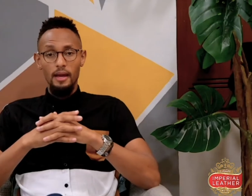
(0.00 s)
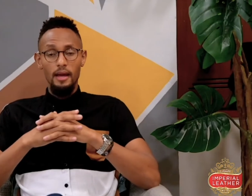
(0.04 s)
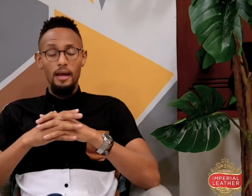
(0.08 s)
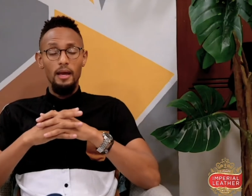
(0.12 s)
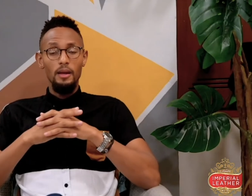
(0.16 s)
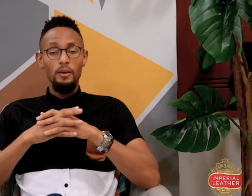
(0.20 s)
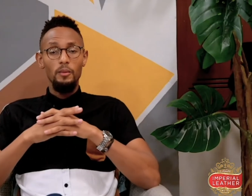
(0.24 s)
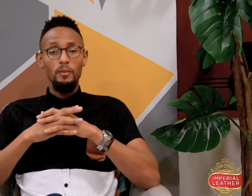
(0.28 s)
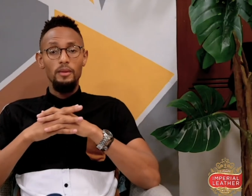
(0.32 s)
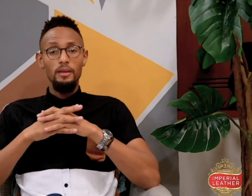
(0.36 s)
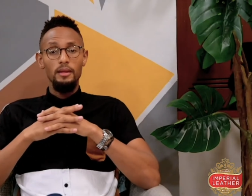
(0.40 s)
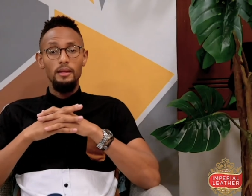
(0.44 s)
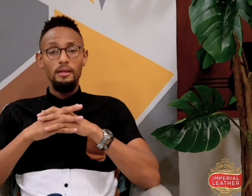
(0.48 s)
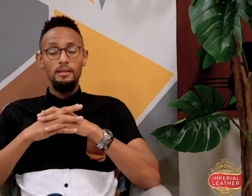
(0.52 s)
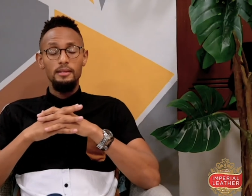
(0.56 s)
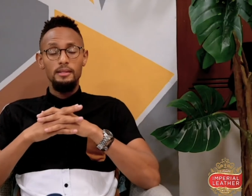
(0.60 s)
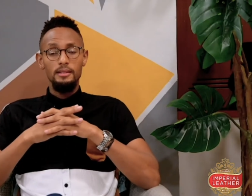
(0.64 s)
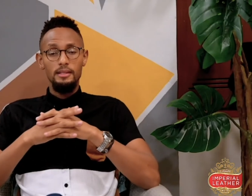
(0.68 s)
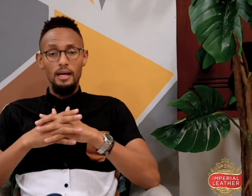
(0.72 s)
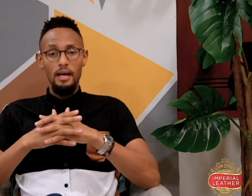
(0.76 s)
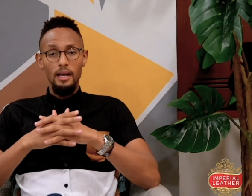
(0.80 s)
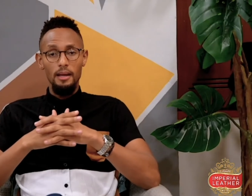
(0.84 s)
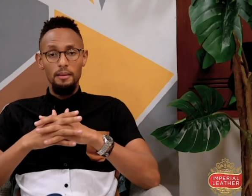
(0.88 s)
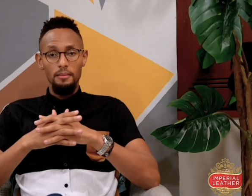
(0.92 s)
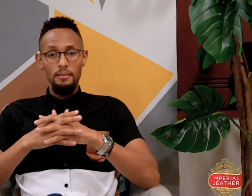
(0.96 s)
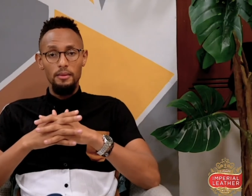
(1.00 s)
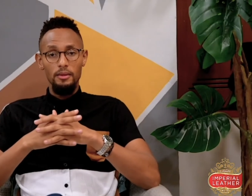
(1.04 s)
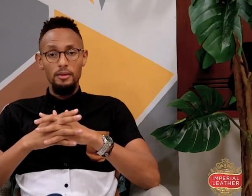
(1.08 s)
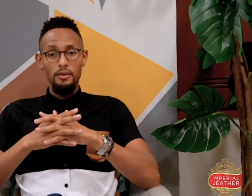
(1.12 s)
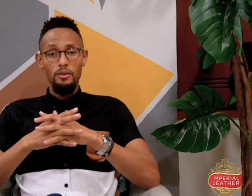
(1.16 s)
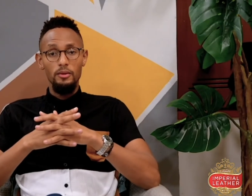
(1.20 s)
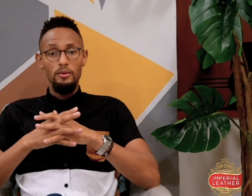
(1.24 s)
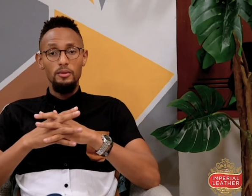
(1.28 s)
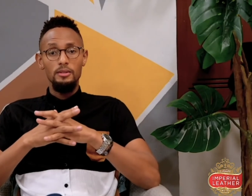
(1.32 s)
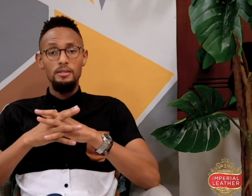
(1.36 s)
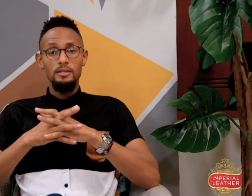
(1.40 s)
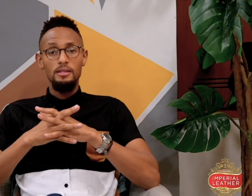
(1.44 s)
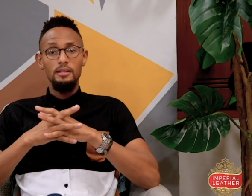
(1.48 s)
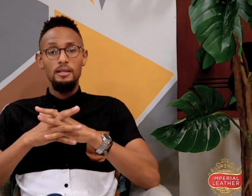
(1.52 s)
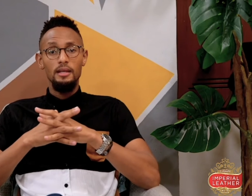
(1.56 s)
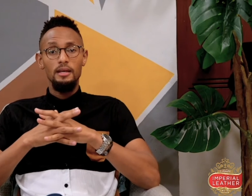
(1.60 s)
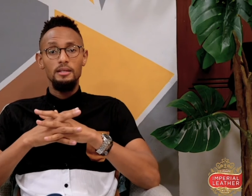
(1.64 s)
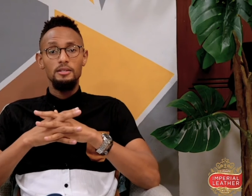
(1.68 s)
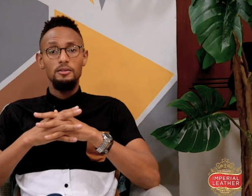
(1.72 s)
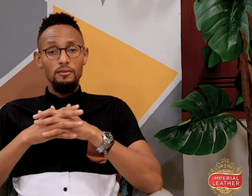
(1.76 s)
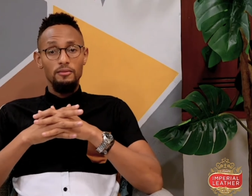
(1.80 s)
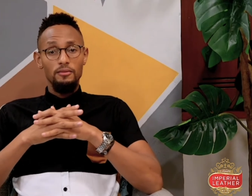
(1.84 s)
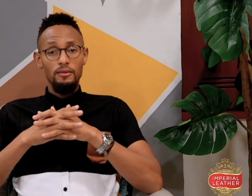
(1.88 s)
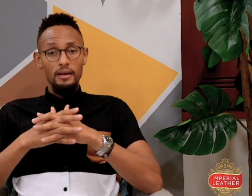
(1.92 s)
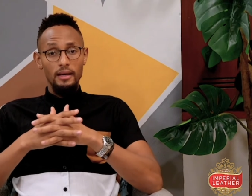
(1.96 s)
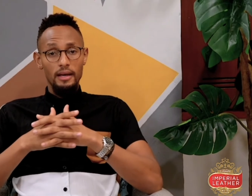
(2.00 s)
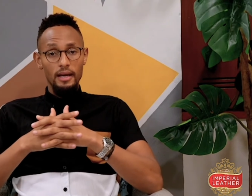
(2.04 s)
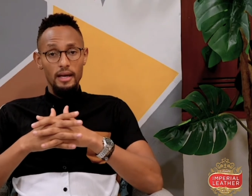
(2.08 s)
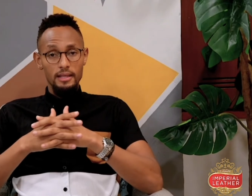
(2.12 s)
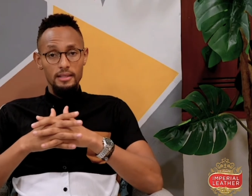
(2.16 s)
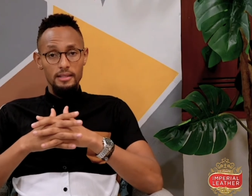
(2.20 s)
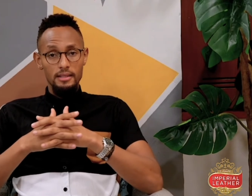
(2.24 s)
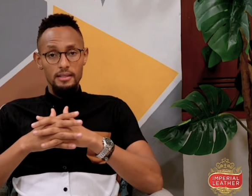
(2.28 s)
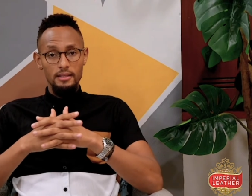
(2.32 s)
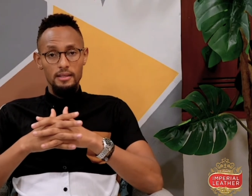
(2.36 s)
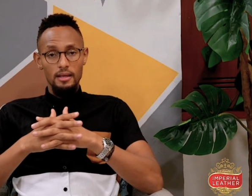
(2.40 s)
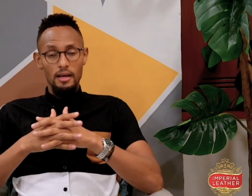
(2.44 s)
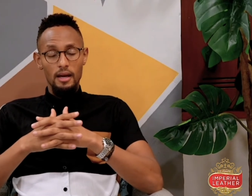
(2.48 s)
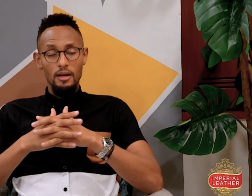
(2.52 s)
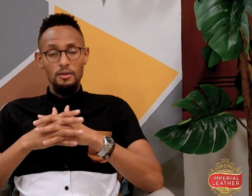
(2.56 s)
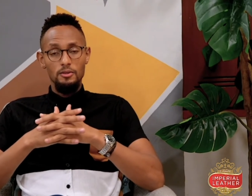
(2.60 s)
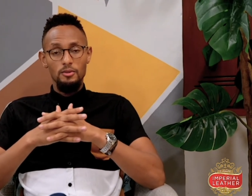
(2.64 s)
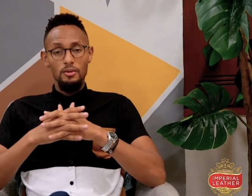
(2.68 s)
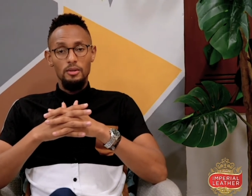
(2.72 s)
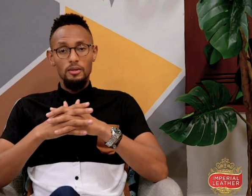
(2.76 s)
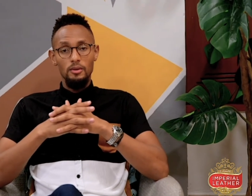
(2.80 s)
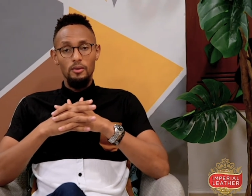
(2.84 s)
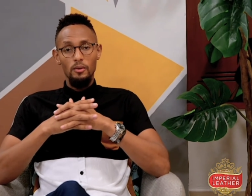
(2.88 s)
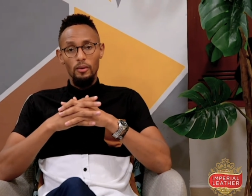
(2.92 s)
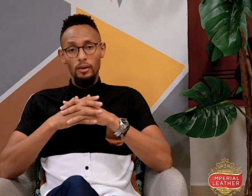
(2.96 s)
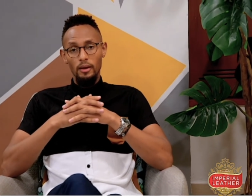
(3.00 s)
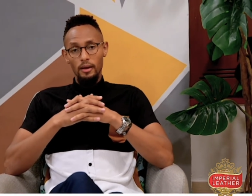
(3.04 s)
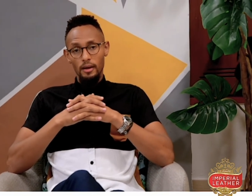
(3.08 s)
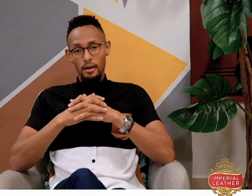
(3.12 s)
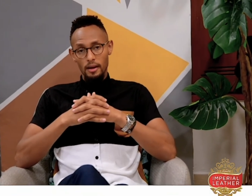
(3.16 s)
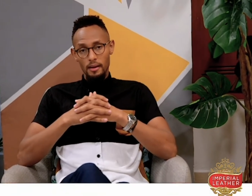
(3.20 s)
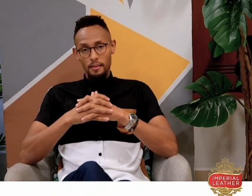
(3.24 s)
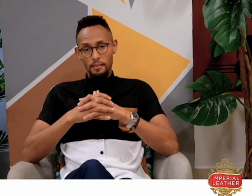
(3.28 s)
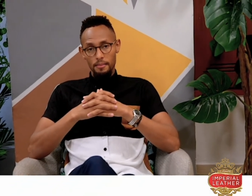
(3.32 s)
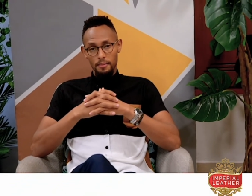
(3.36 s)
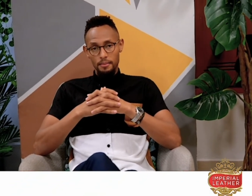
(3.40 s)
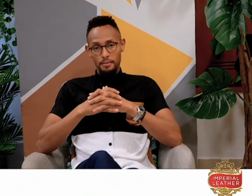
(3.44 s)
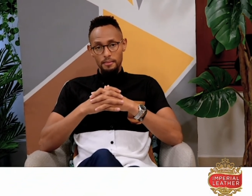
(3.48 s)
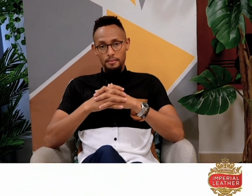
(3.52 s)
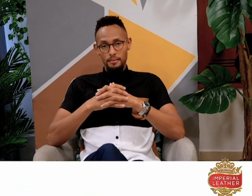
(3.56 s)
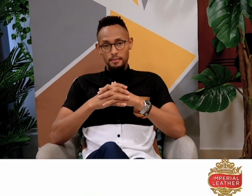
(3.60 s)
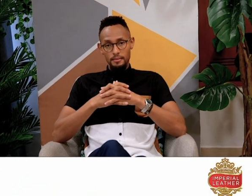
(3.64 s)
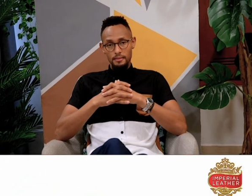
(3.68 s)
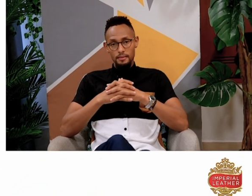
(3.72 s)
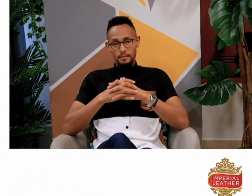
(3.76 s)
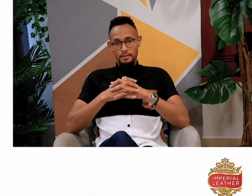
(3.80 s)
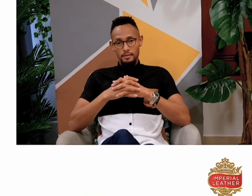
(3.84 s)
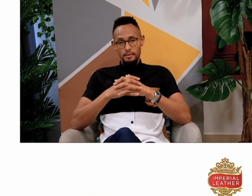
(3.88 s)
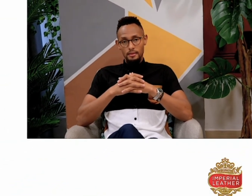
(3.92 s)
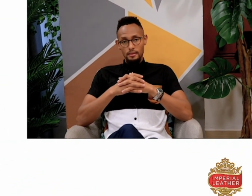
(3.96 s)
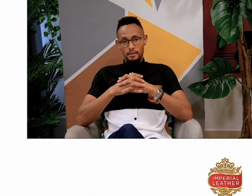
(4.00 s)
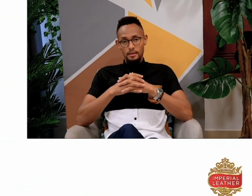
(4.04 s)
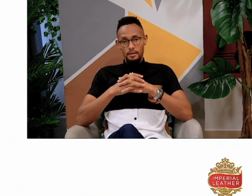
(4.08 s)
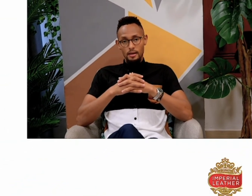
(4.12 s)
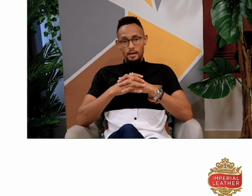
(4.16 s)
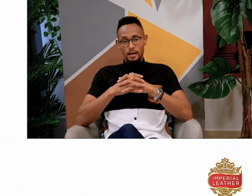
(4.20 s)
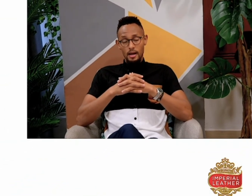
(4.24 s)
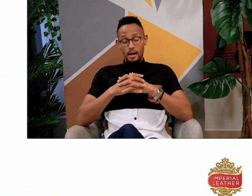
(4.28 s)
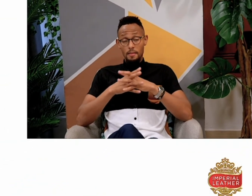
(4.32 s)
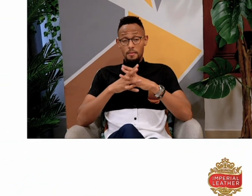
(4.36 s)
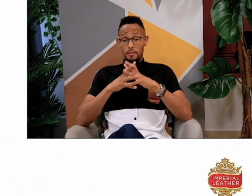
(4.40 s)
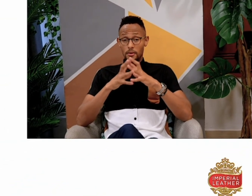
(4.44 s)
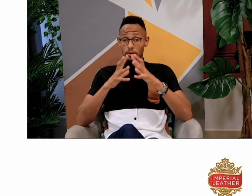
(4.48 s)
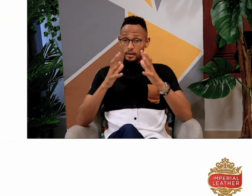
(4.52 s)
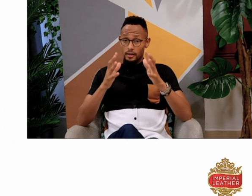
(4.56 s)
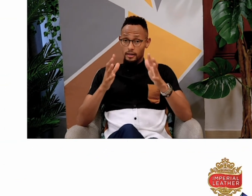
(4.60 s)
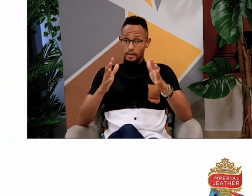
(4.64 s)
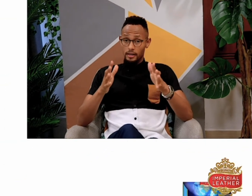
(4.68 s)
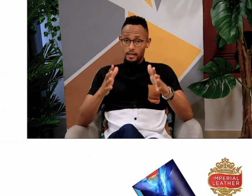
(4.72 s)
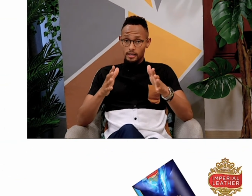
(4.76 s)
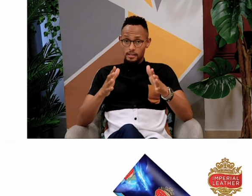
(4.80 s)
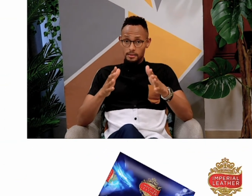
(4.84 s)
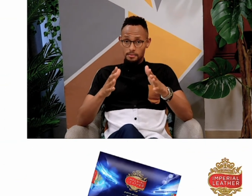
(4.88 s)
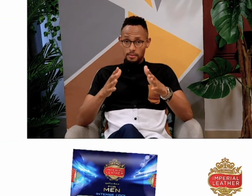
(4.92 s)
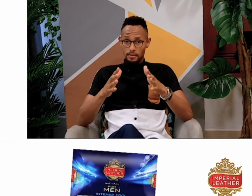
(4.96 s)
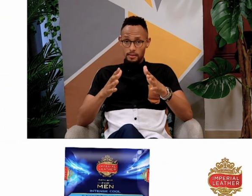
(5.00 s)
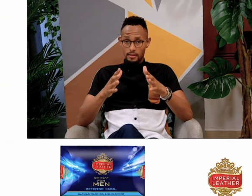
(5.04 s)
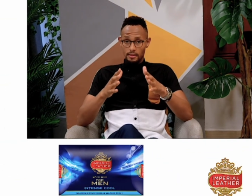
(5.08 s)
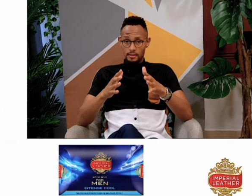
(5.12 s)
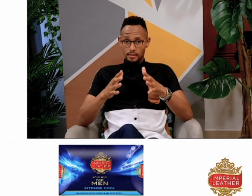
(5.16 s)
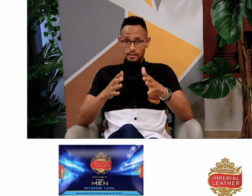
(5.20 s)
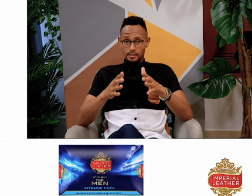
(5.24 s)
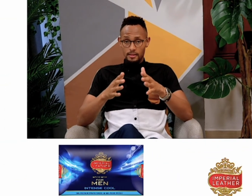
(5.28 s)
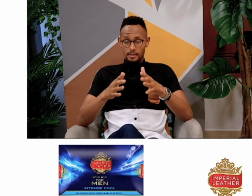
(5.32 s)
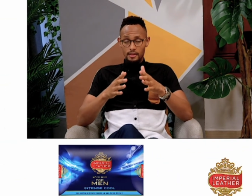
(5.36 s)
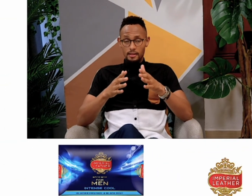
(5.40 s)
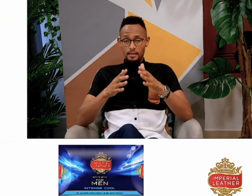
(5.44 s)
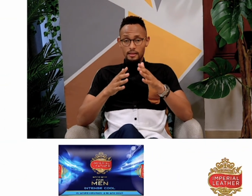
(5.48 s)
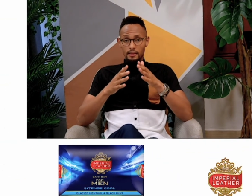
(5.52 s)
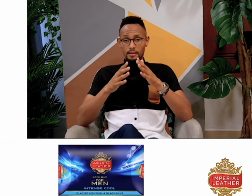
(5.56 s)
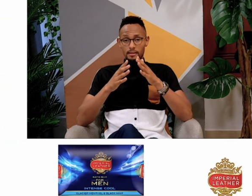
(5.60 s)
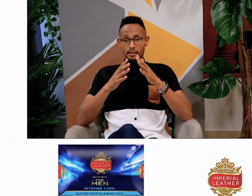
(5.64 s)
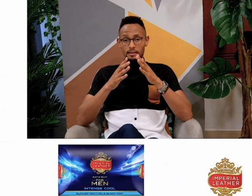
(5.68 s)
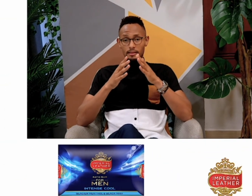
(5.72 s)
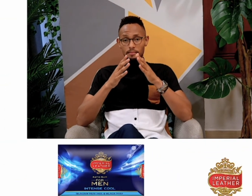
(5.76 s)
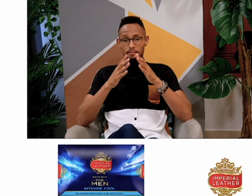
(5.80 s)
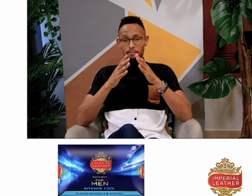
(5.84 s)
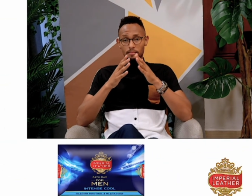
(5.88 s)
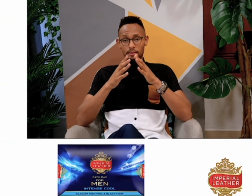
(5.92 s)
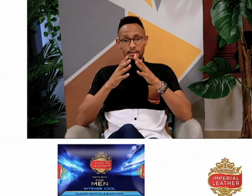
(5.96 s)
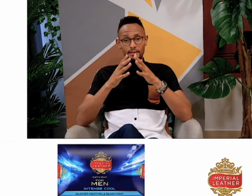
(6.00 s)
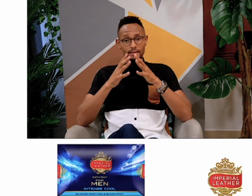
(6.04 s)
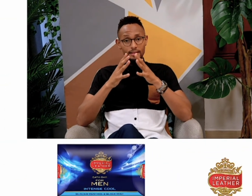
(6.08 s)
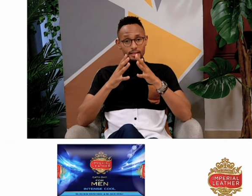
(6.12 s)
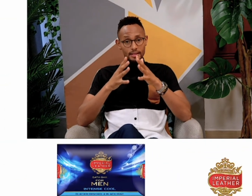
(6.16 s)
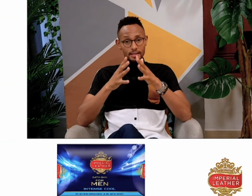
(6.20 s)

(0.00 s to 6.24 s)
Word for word: And within time, you'll see that your finances are actually going up. I'm not an expert, but, but